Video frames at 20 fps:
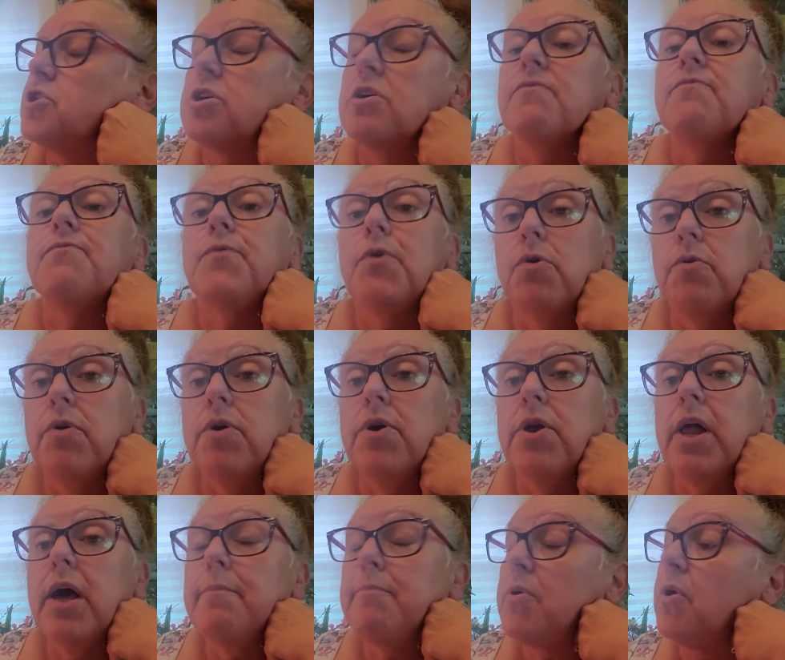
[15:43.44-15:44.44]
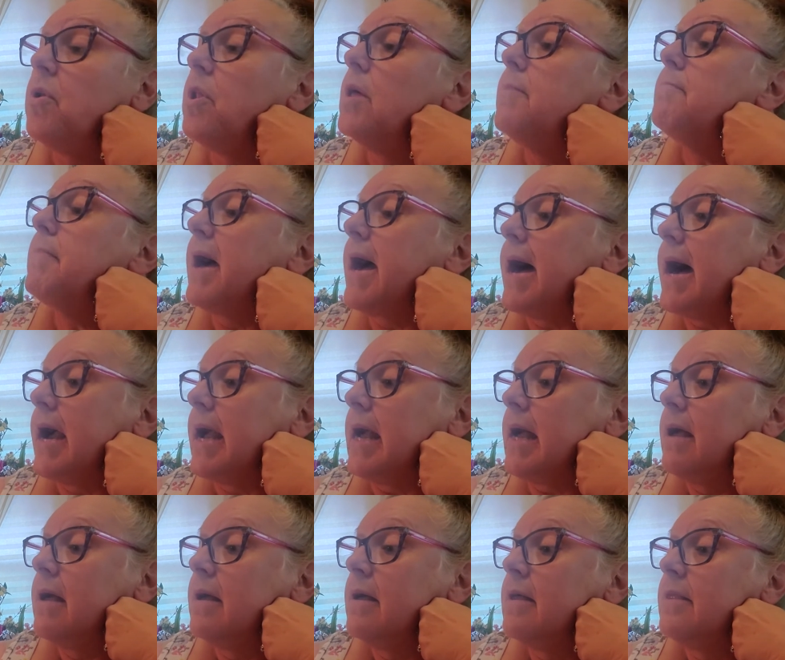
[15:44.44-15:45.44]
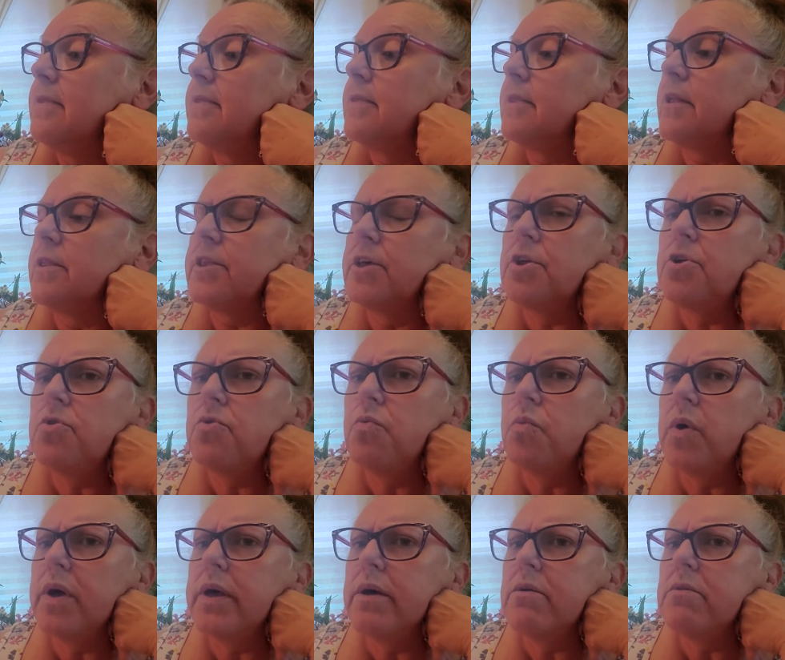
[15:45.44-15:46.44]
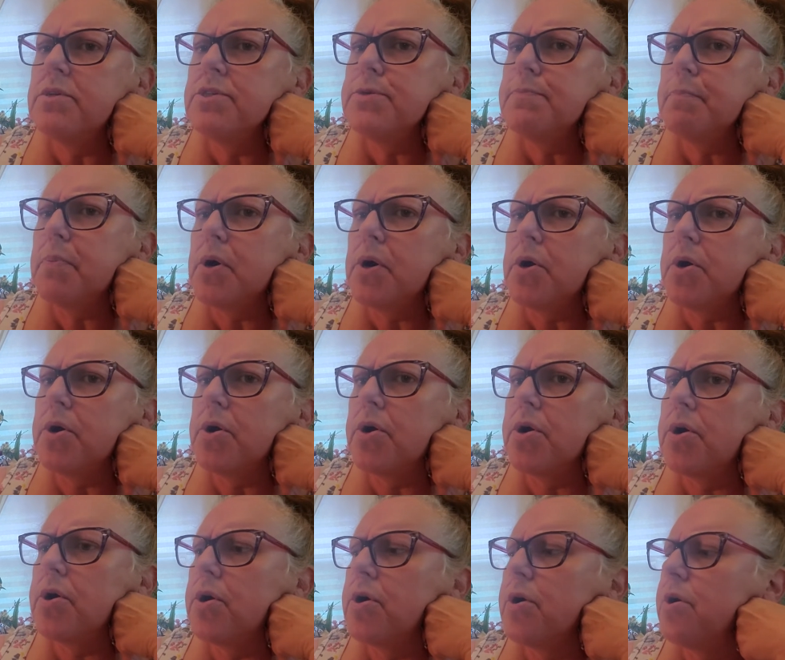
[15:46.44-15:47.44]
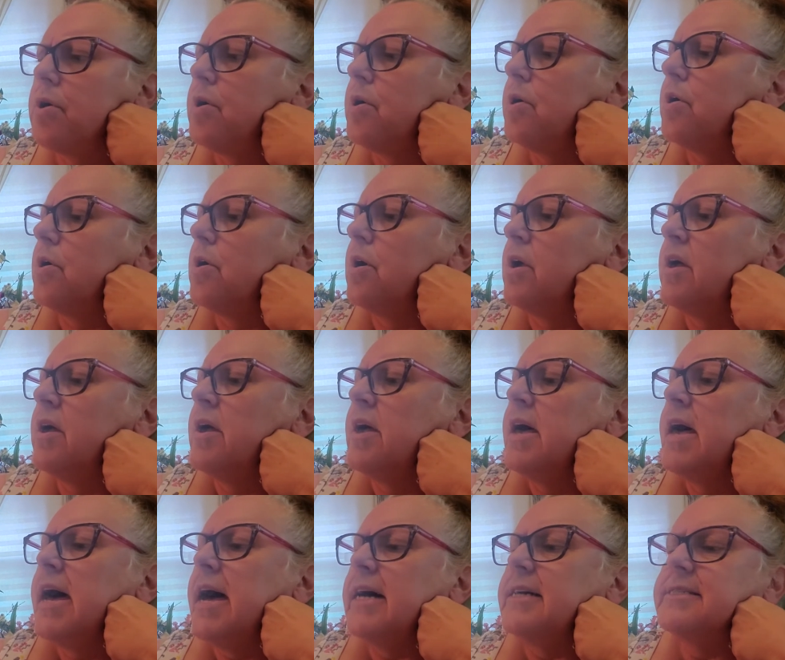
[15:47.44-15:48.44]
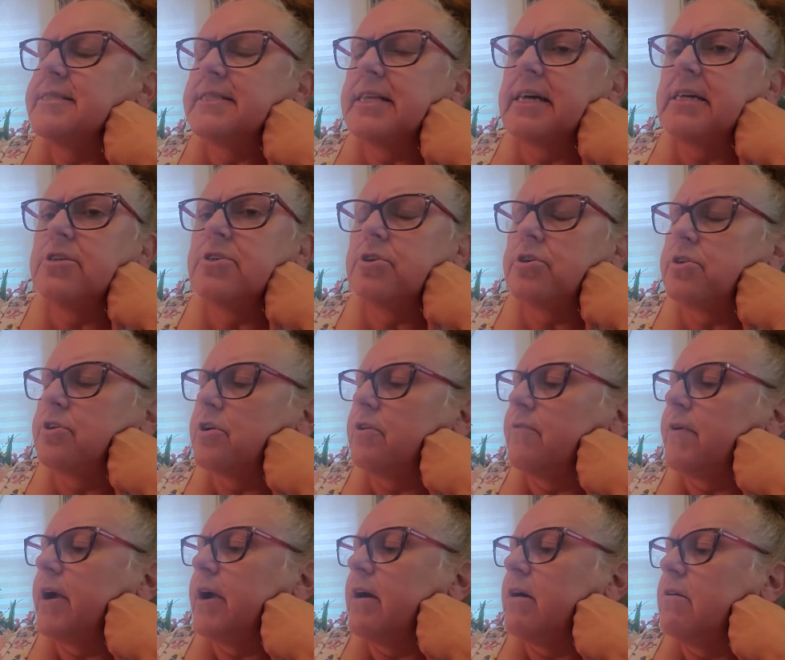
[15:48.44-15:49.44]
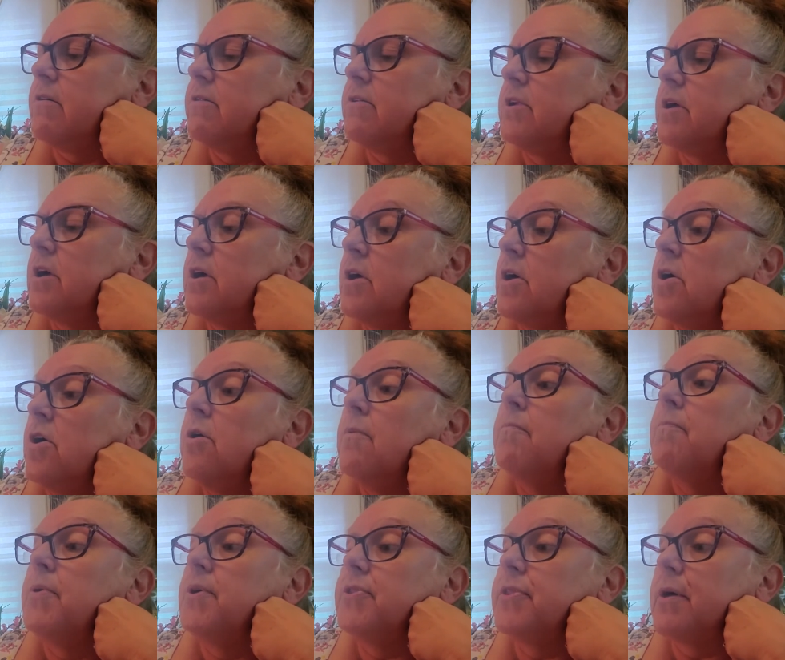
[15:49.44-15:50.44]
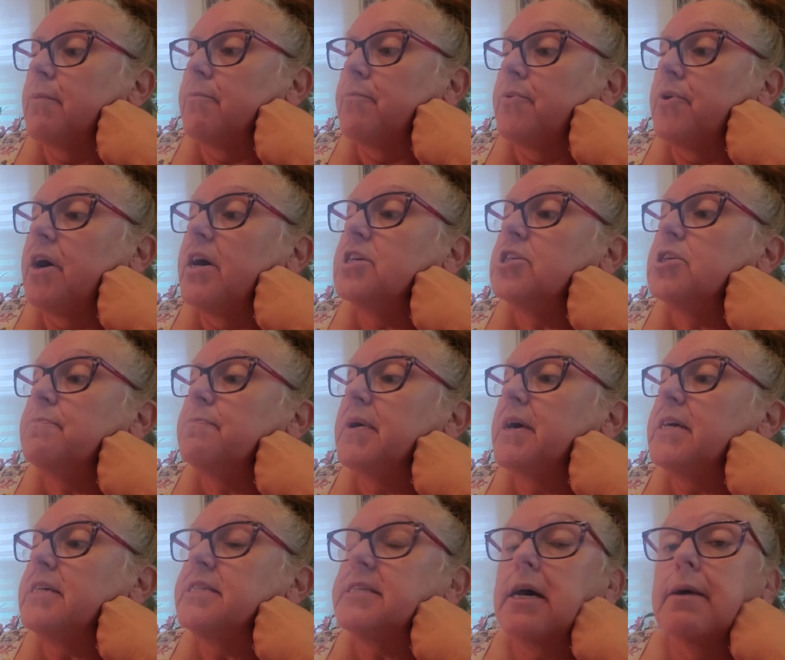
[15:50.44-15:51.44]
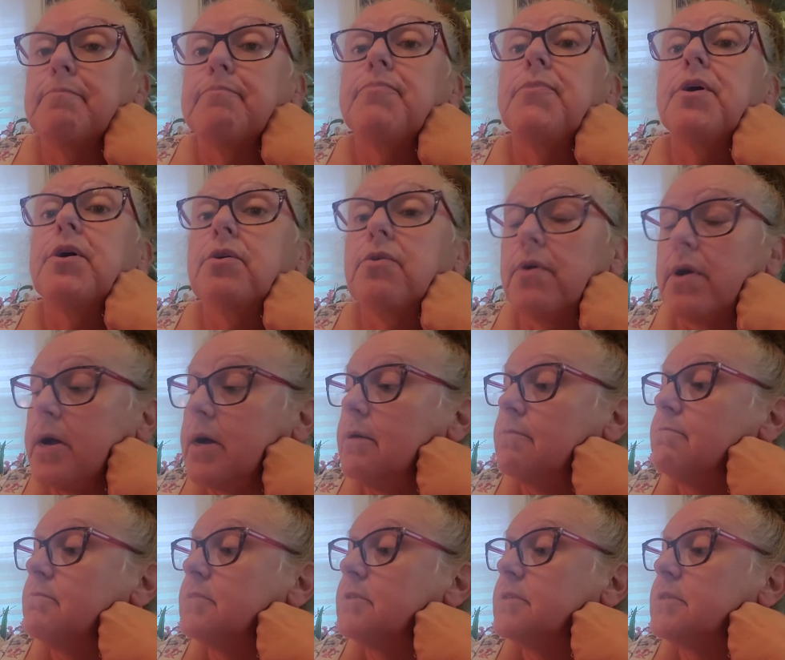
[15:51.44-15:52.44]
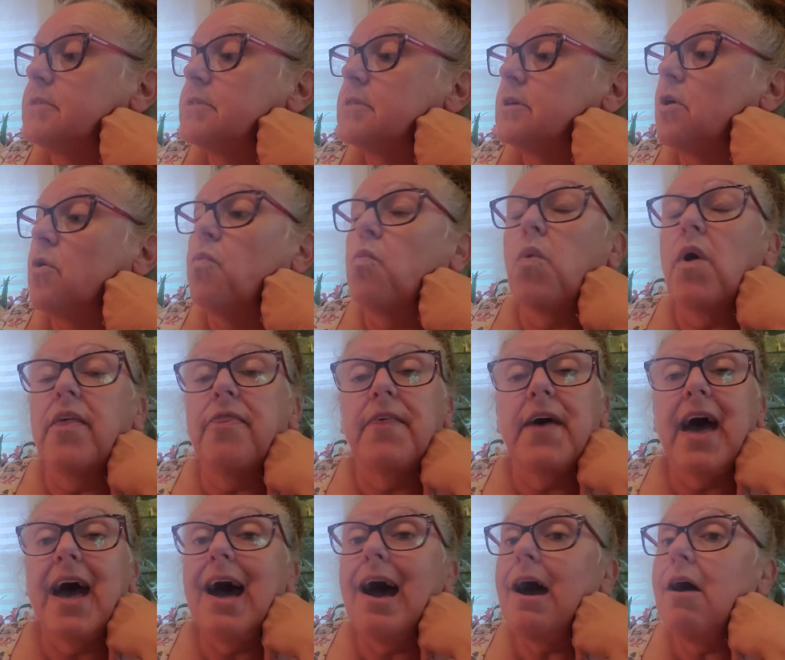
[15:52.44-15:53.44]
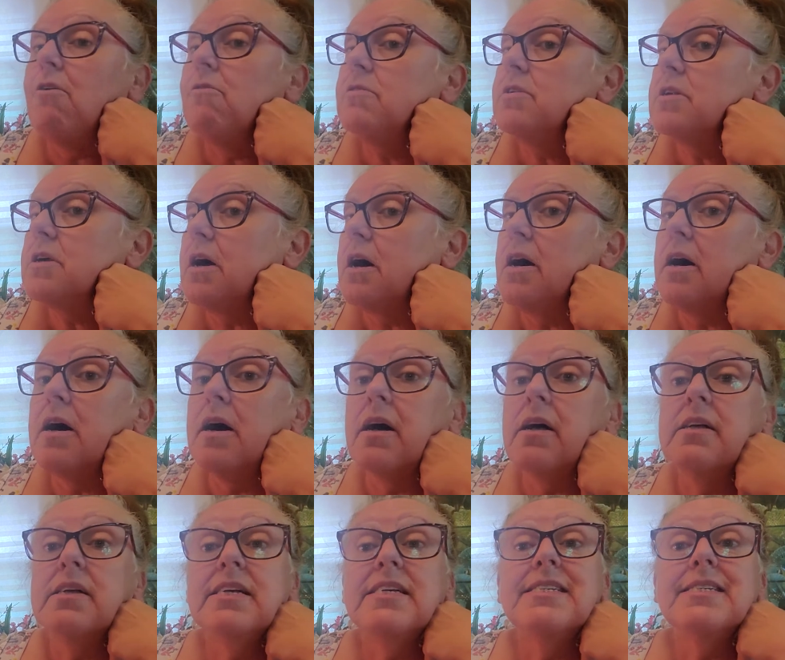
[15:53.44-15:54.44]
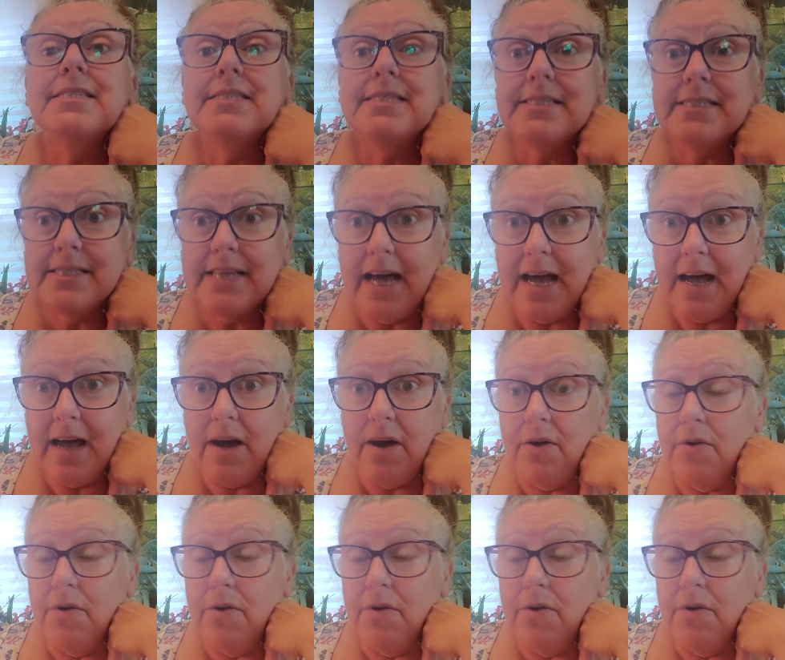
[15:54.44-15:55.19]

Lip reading: it forward, I pull it back. The little wheels purr as they turn around. But the brush picks up the crumbs without a sound.